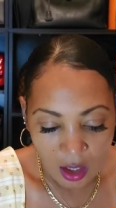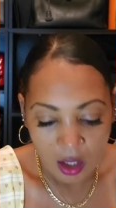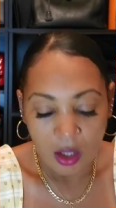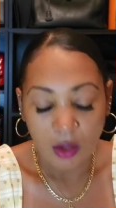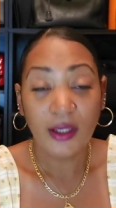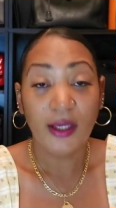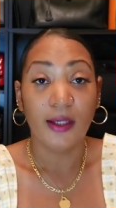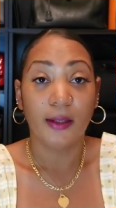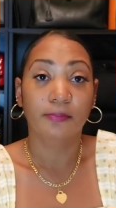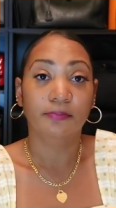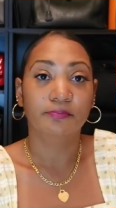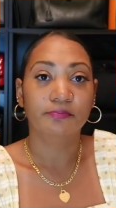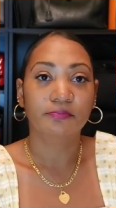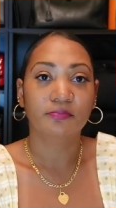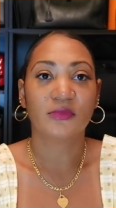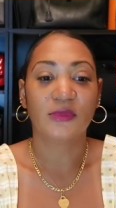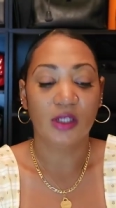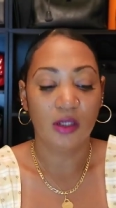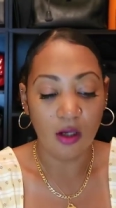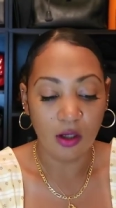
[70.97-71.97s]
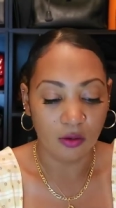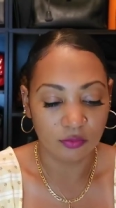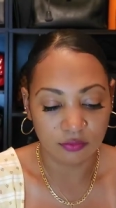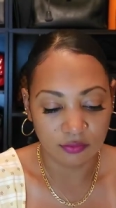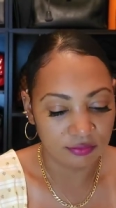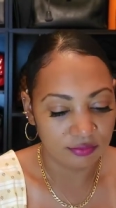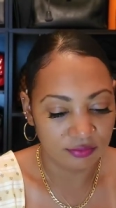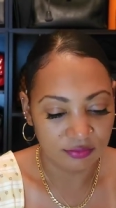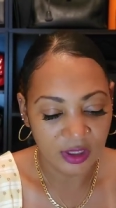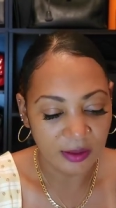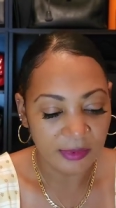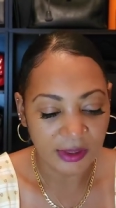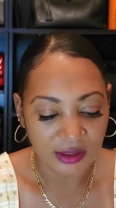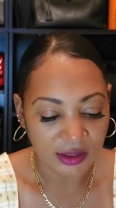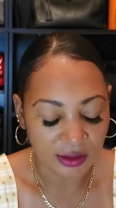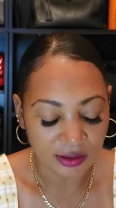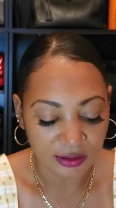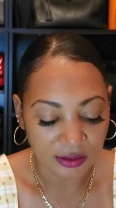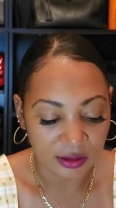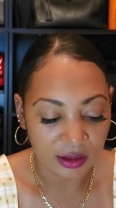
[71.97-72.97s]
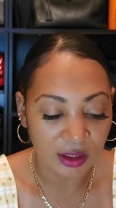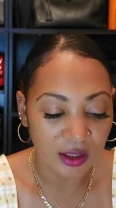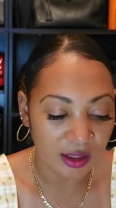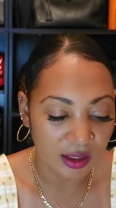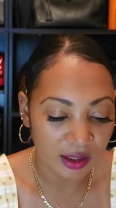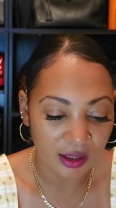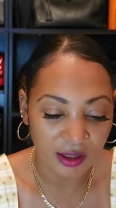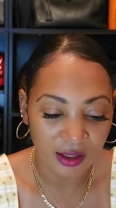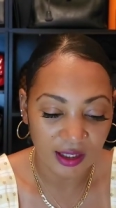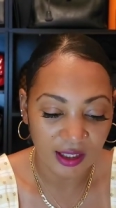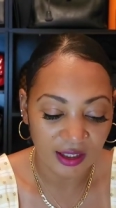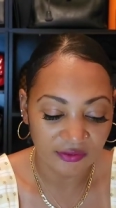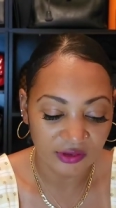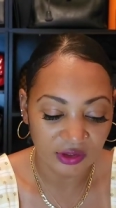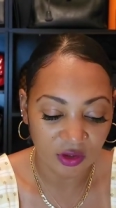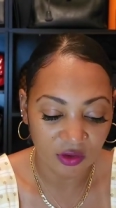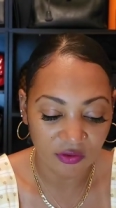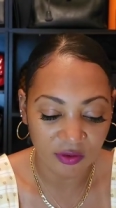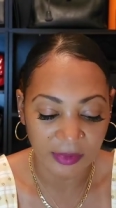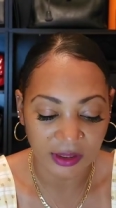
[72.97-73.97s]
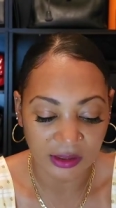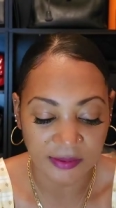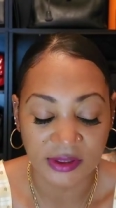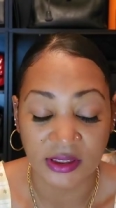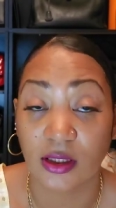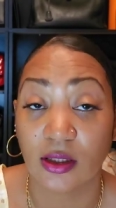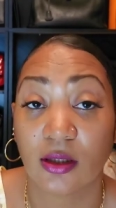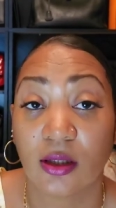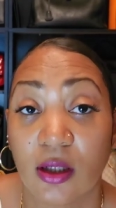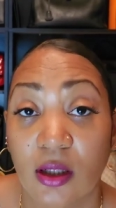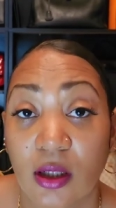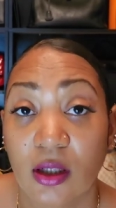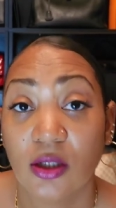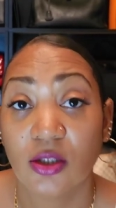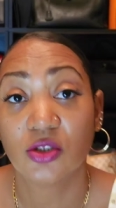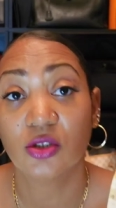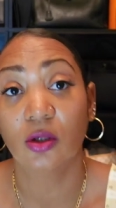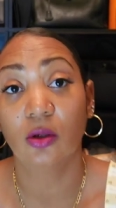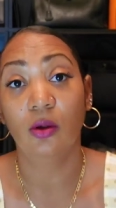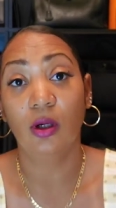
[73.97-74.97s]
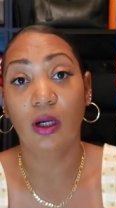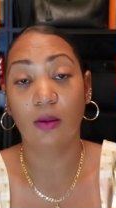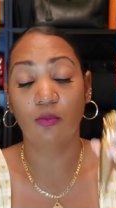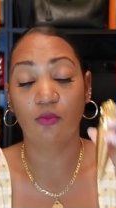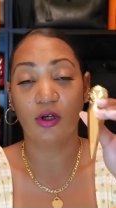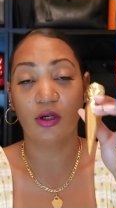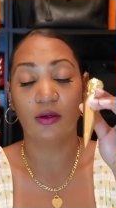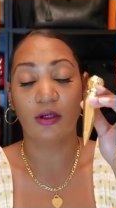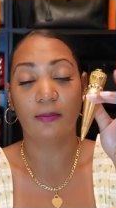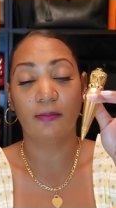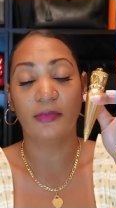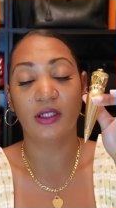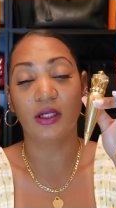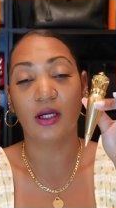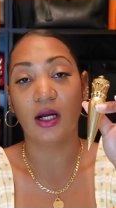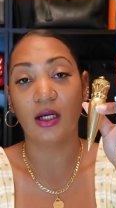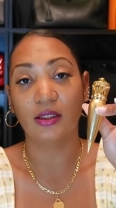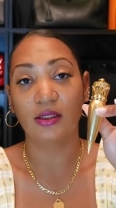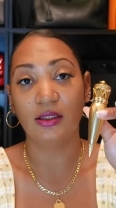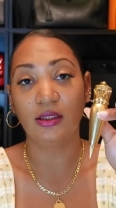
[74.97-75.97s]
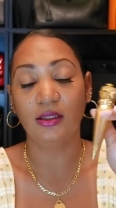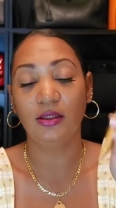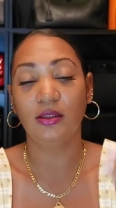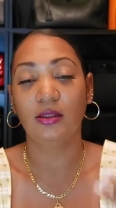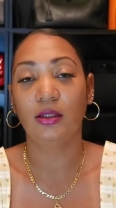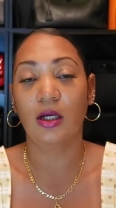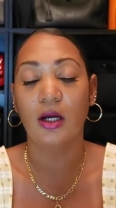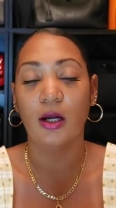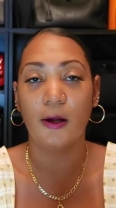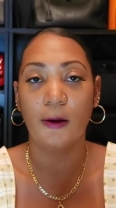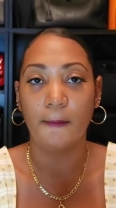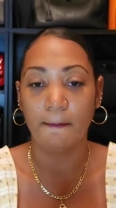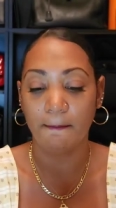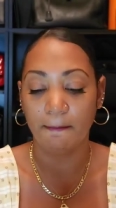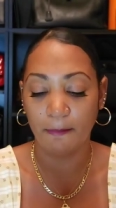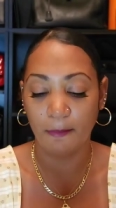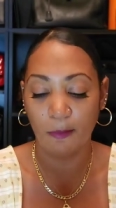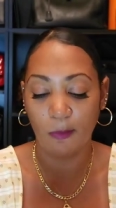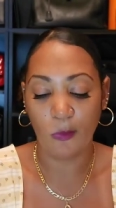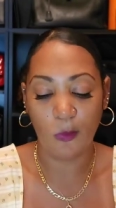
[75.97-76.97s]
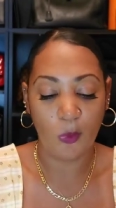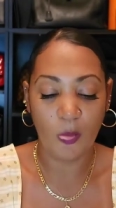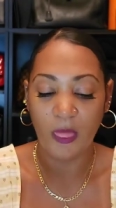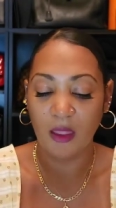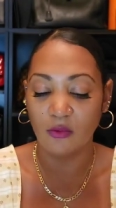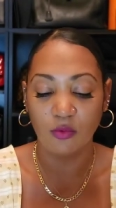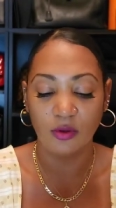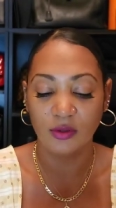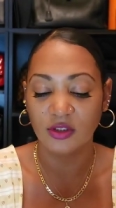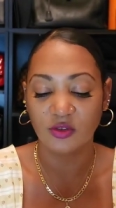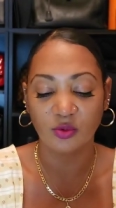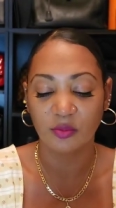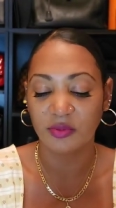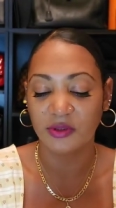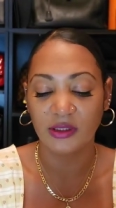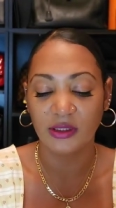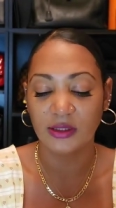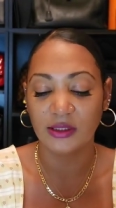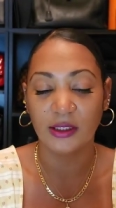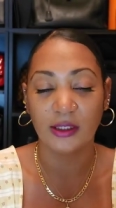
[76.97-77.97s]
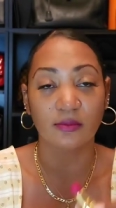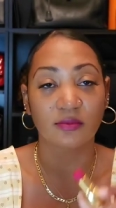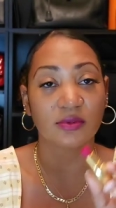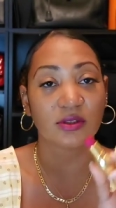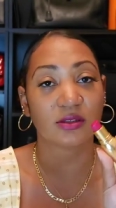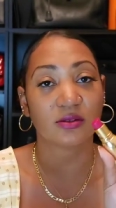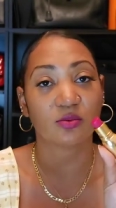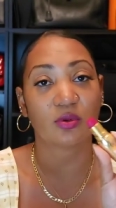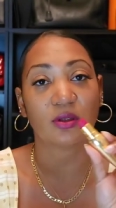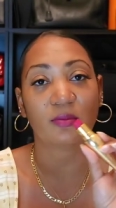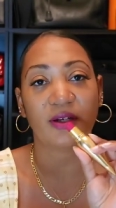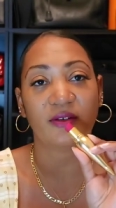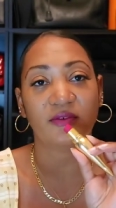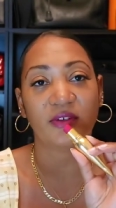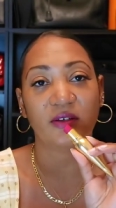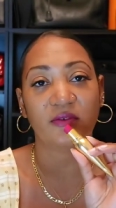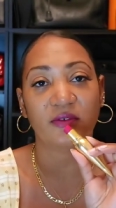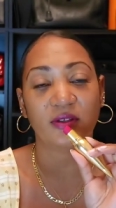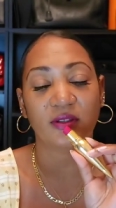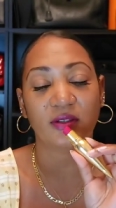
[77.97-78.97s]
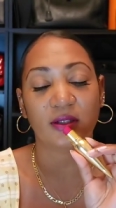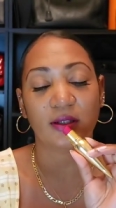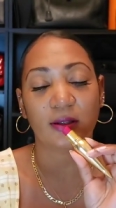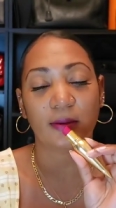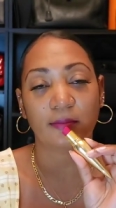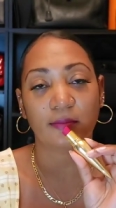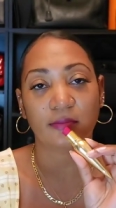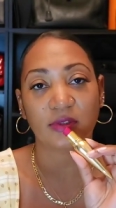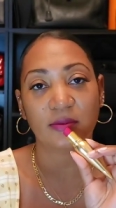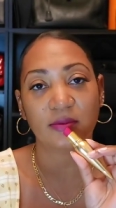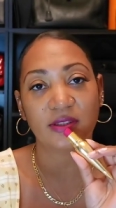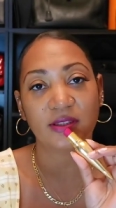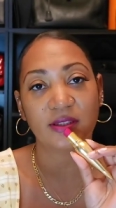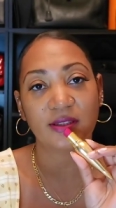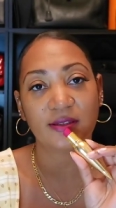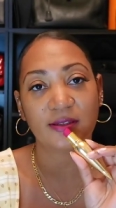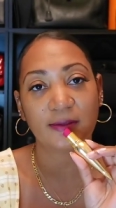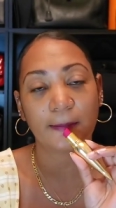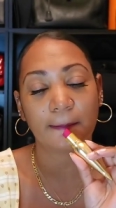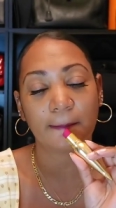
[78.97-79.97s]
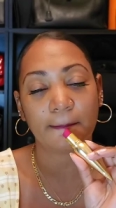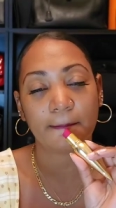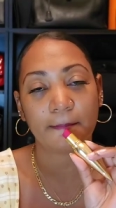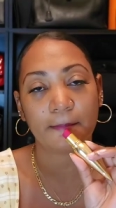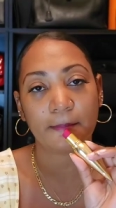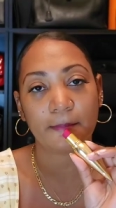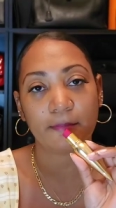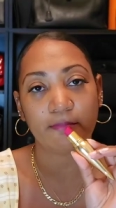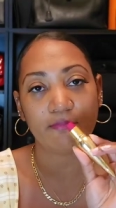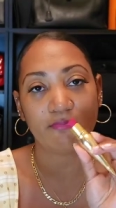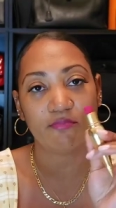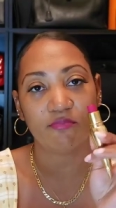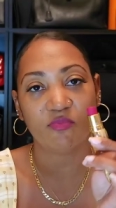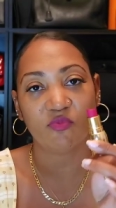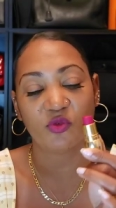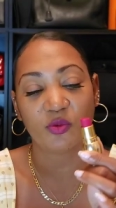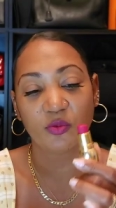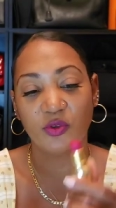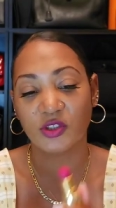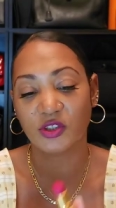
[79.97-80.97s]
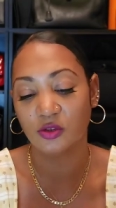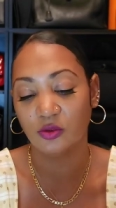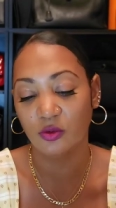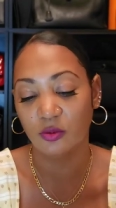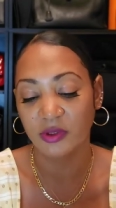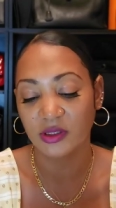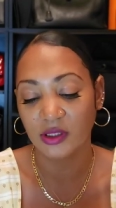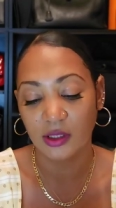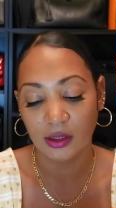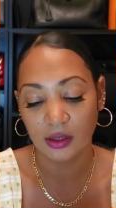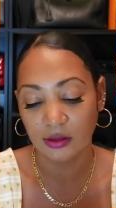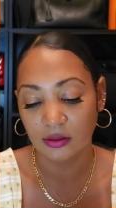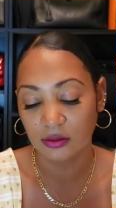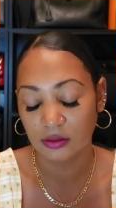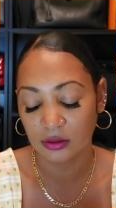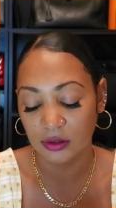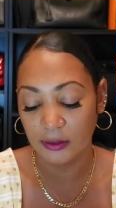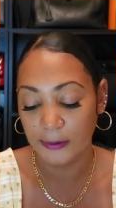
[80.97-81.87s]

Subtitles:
Okay, oh, I'm not done. I have to go over my lipstick. So I'm wearing Bengali. I've worn this one plenty of times. It's one of my favorite lipsticks from Christian Louboutin.